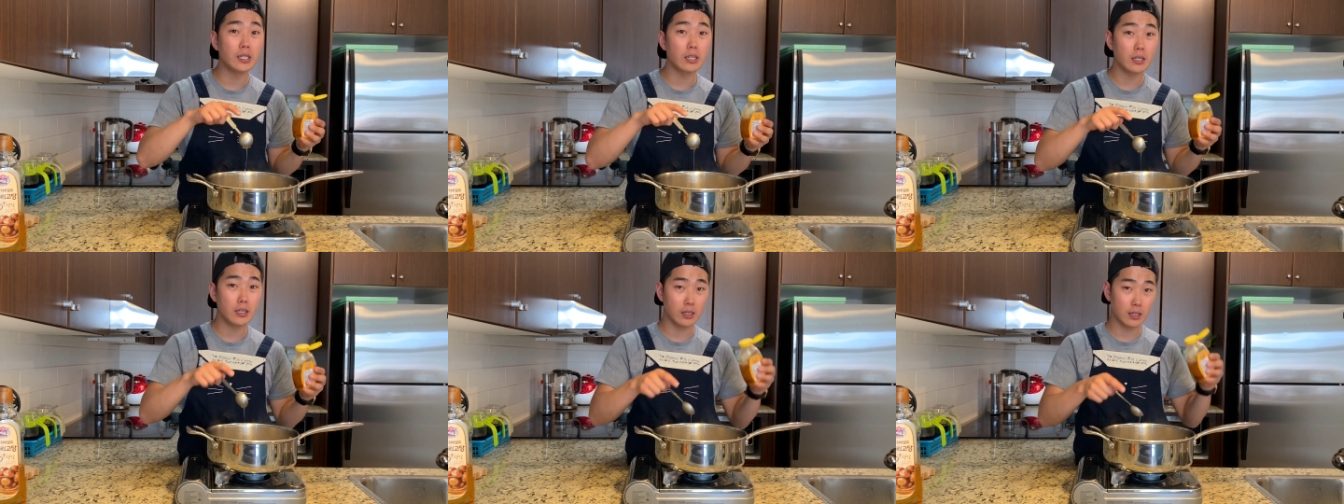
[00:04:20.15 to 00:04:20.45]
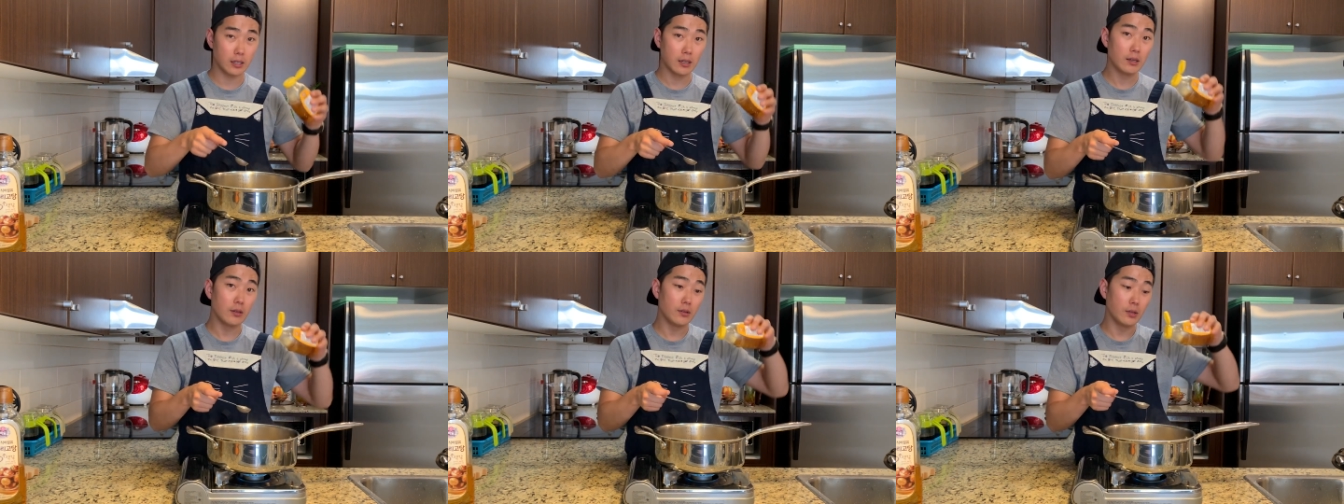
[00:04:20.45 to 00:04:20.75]

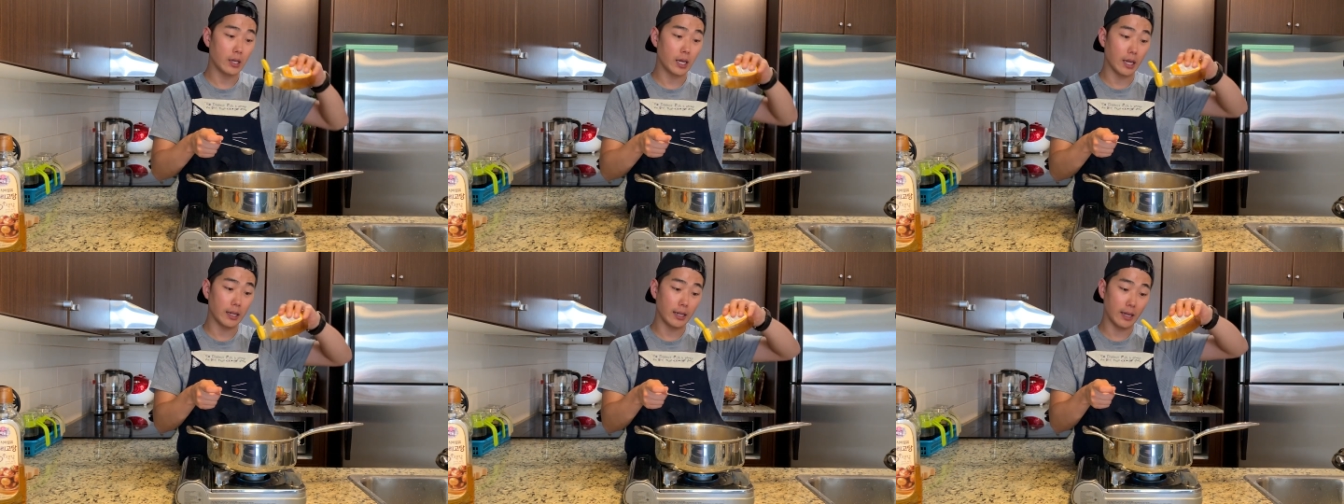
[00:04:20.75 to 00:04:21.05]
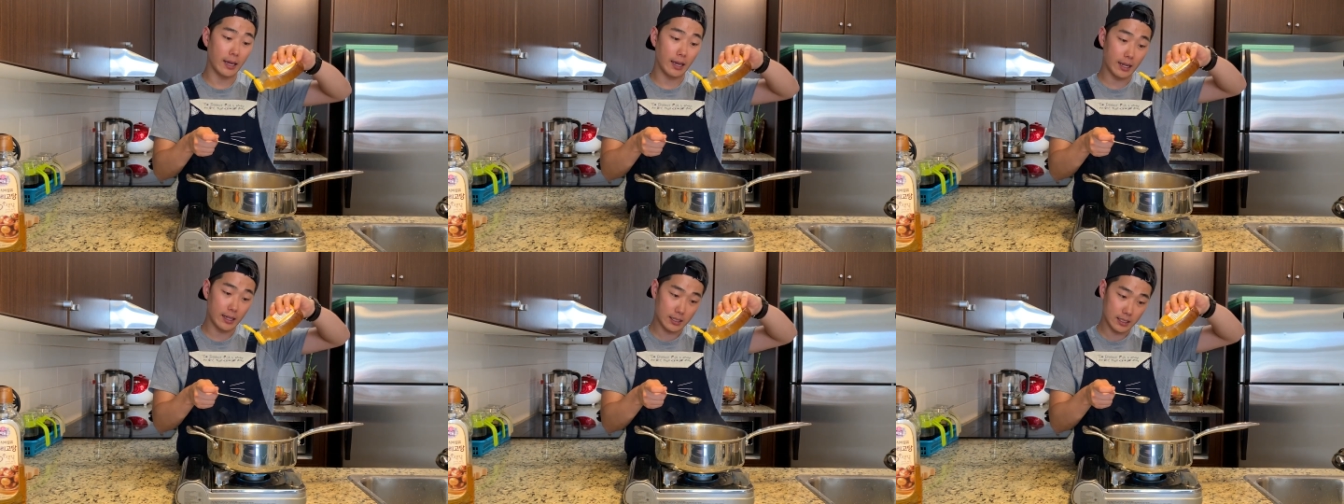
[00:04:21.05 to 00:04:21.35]
you can
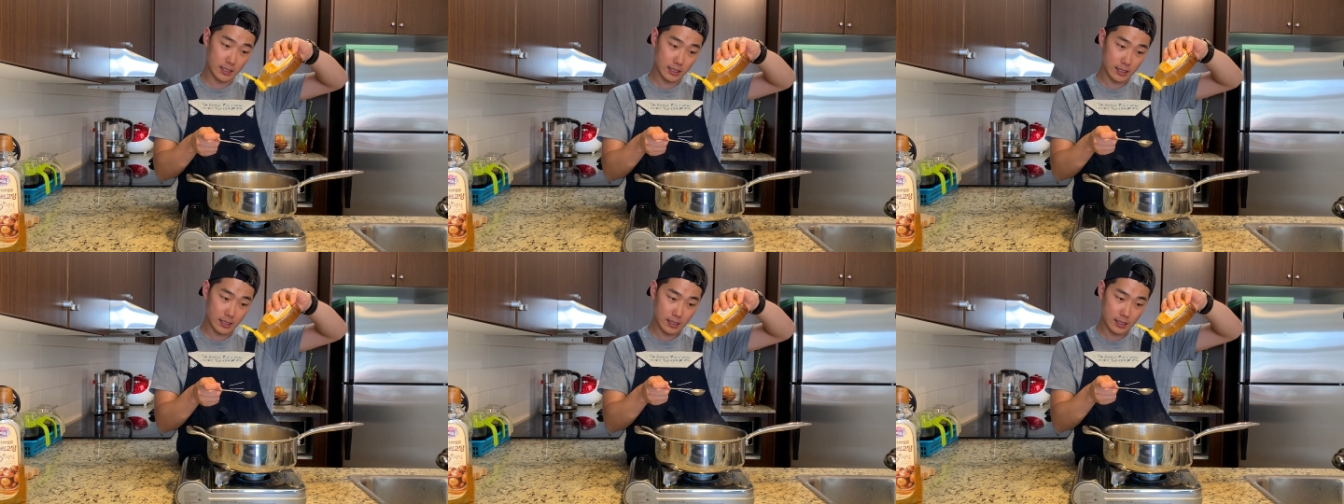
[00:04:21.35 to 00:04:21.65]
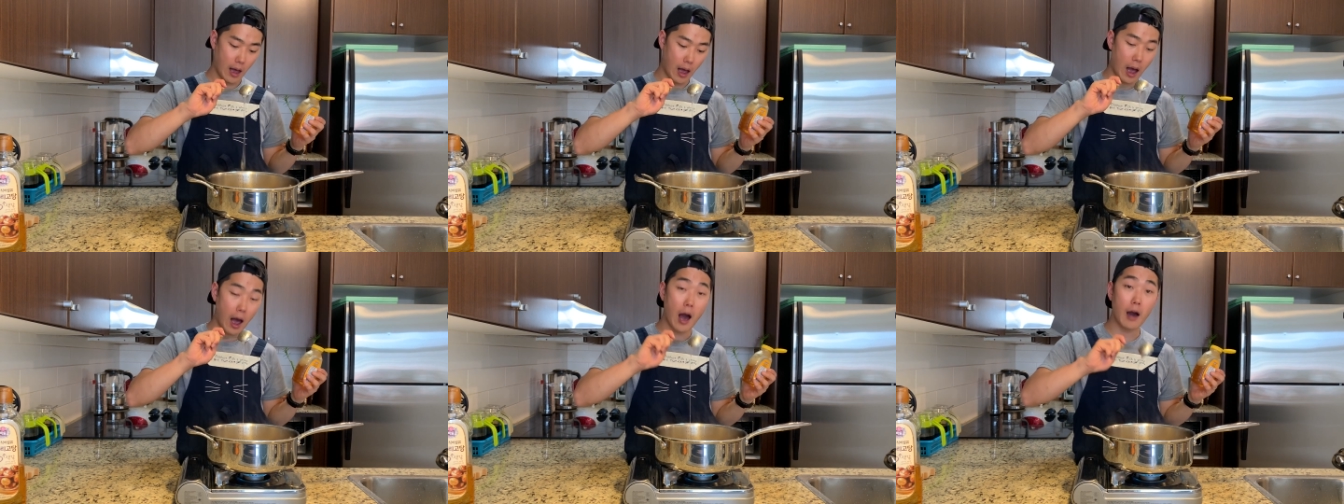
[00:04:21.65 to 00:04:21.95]
add
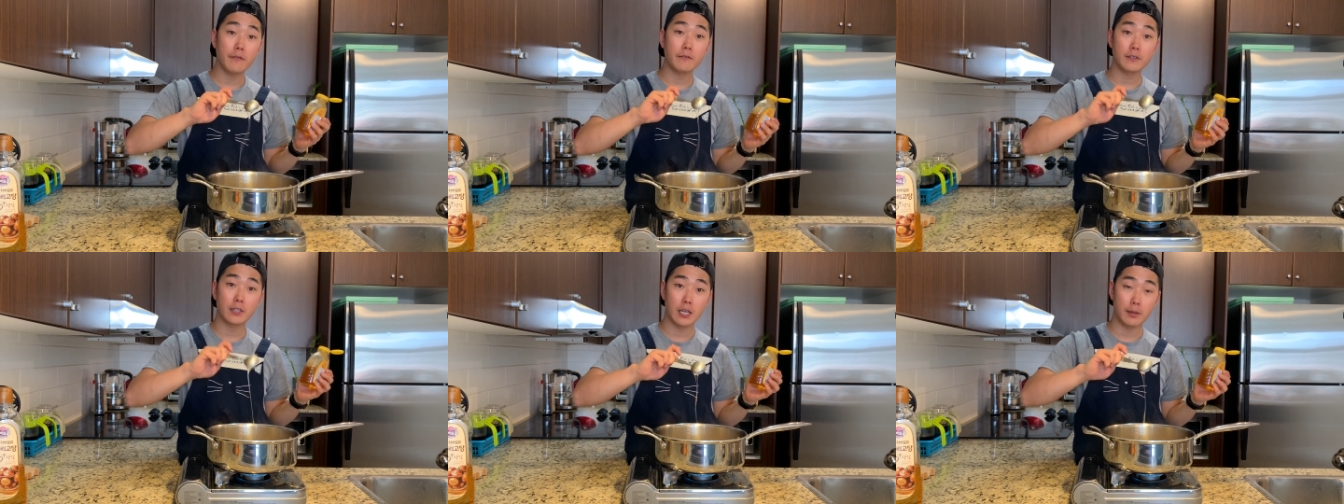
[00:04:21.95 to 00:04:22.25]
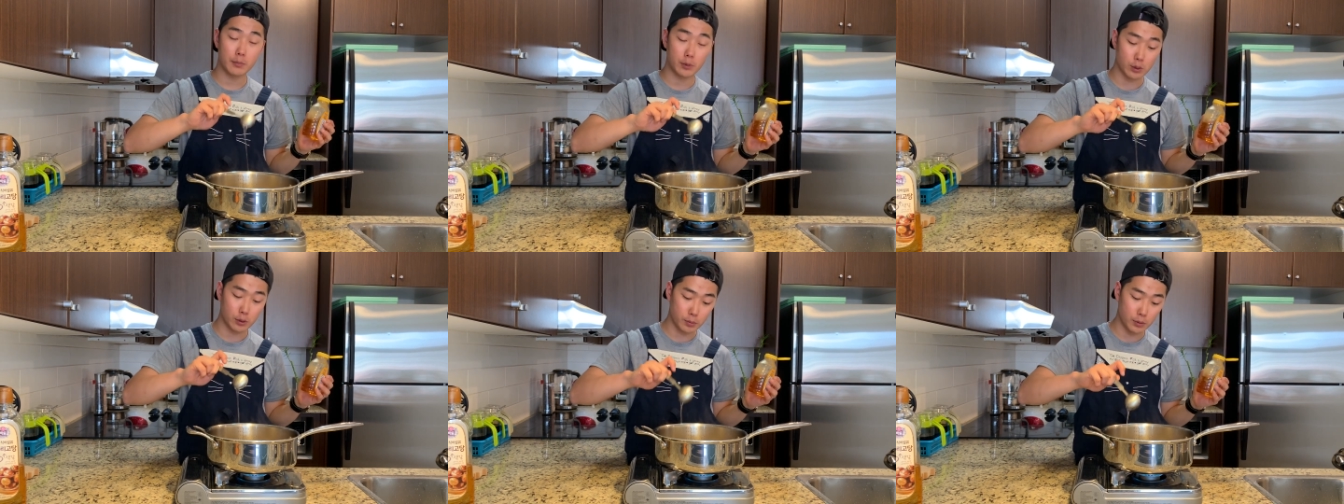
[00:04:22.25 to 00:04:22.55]
half
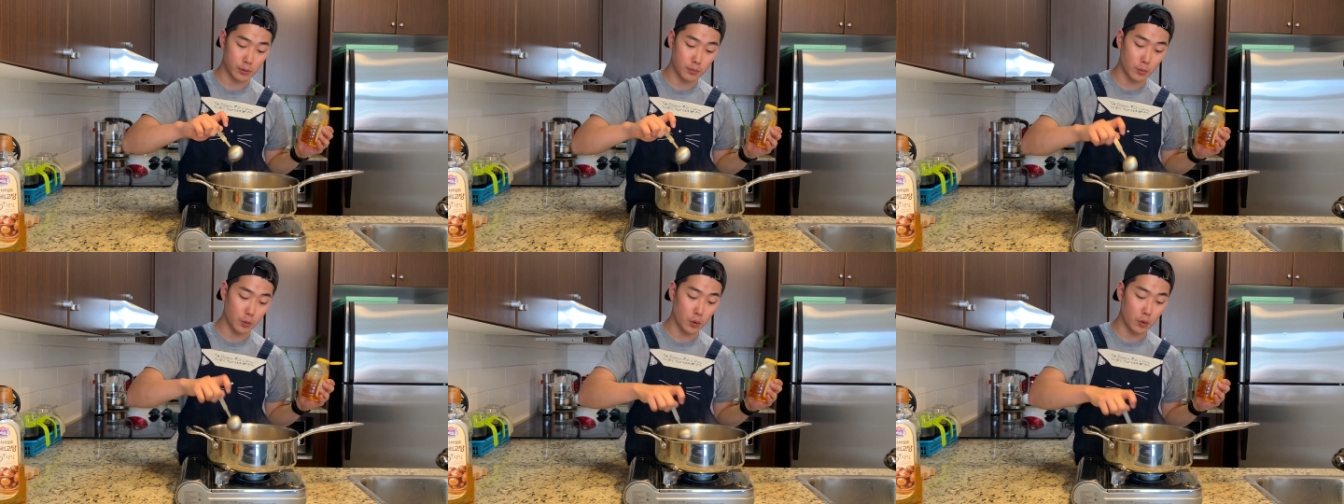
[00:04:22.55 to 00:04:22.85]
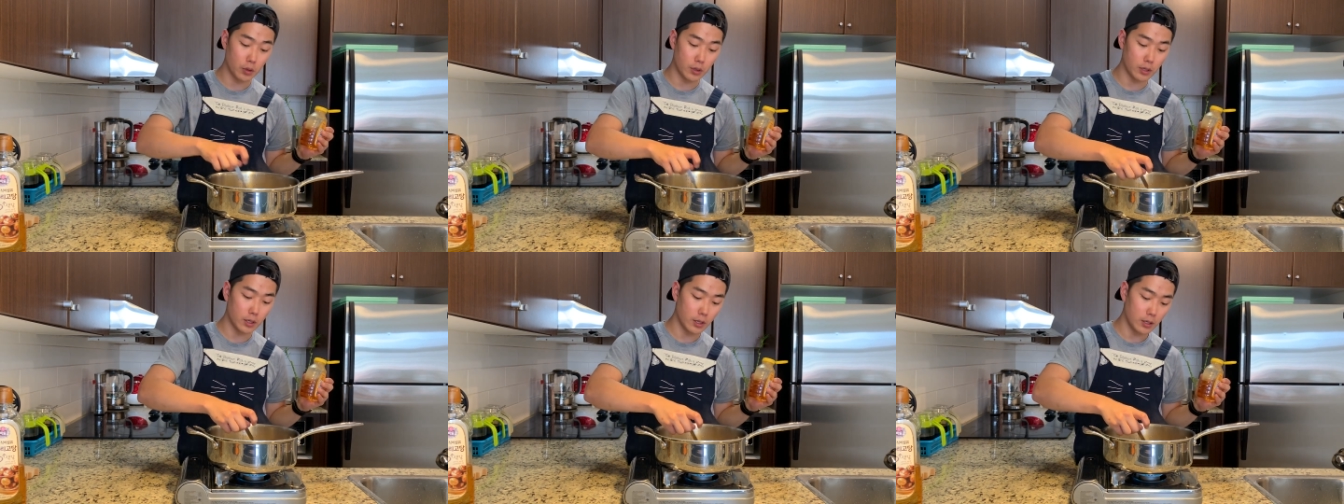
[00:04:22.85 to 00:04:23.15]
tablespoon
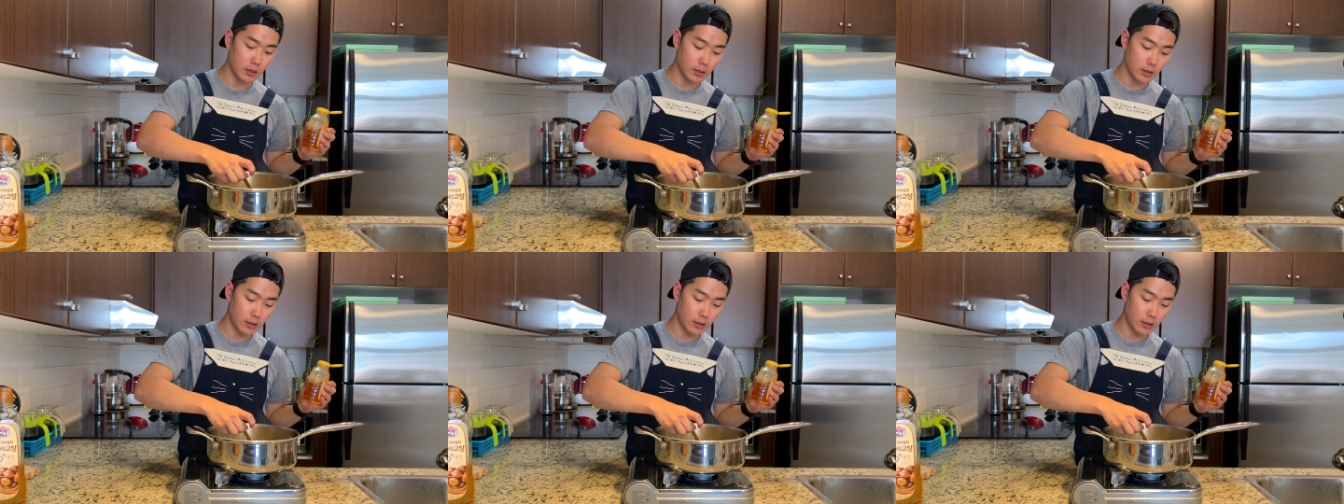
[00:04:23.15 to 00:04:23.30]
more.